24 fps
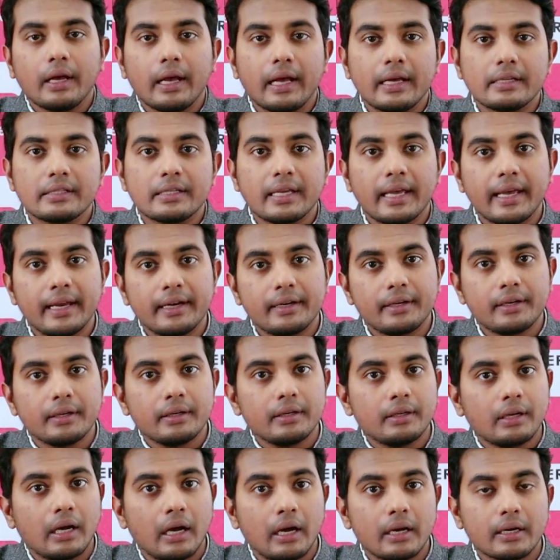has hit
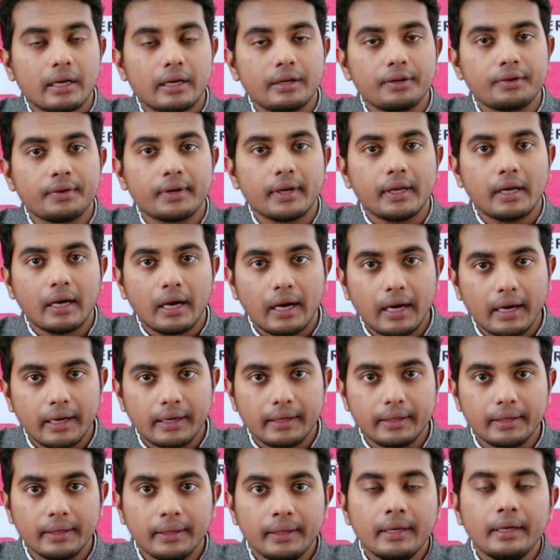our country
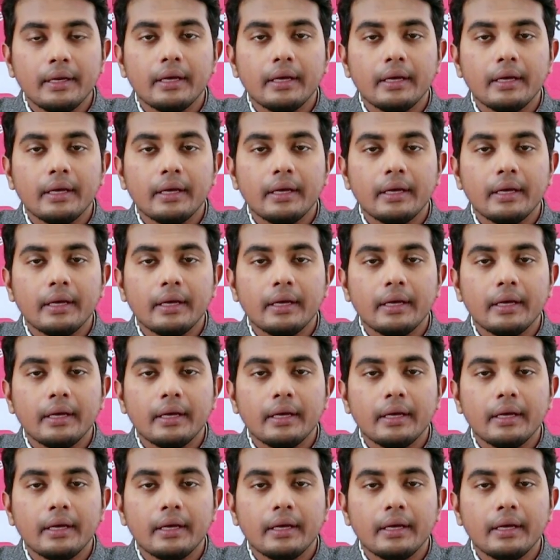hard,